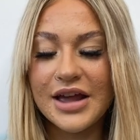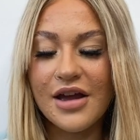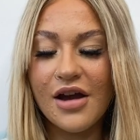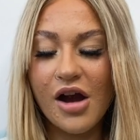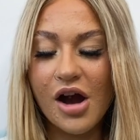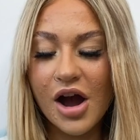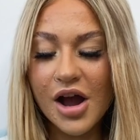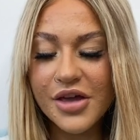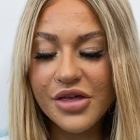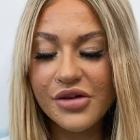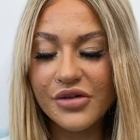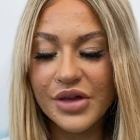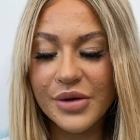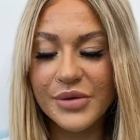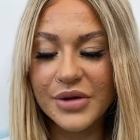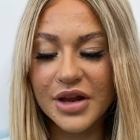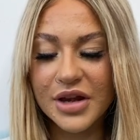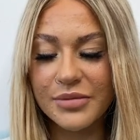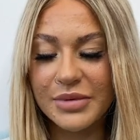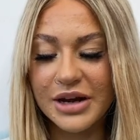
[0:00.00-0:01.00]
I thought they
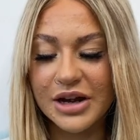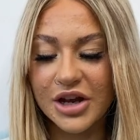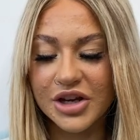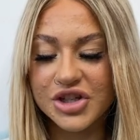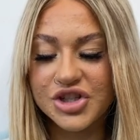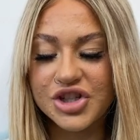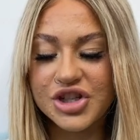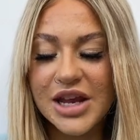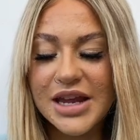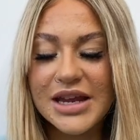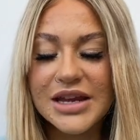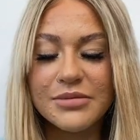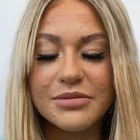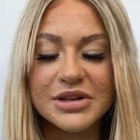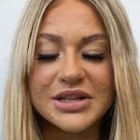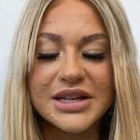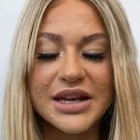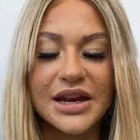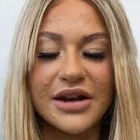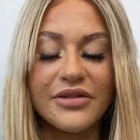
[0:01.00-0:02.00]
were going to be like jean
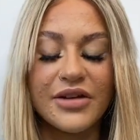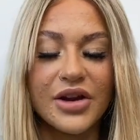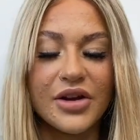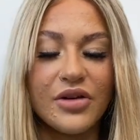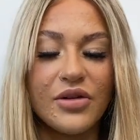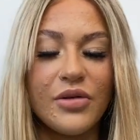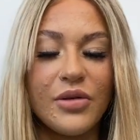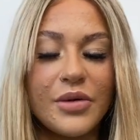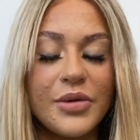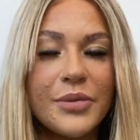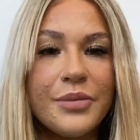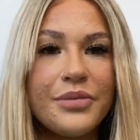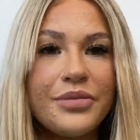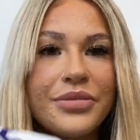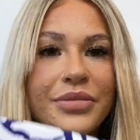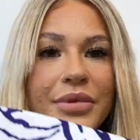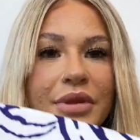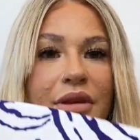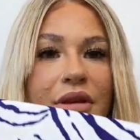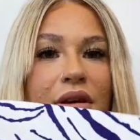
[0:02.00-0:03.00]
material.
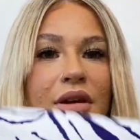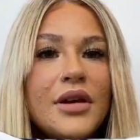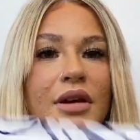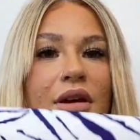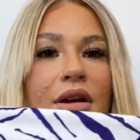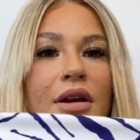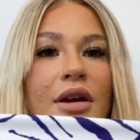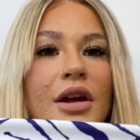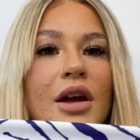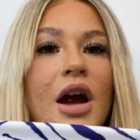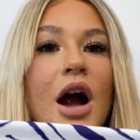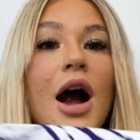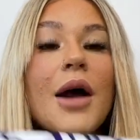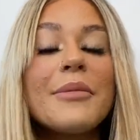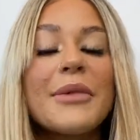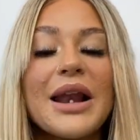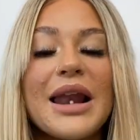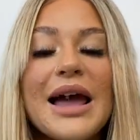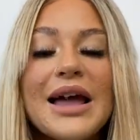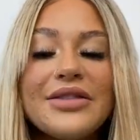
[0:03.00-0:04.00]

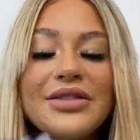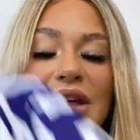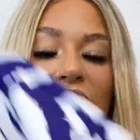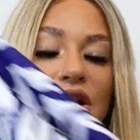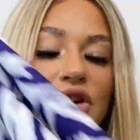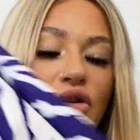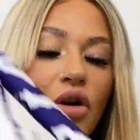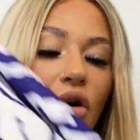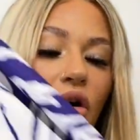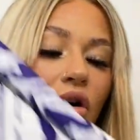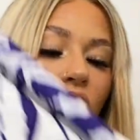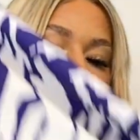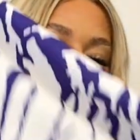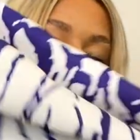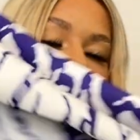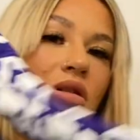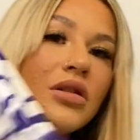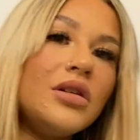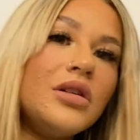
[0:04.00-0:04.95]
I'm glad they're not.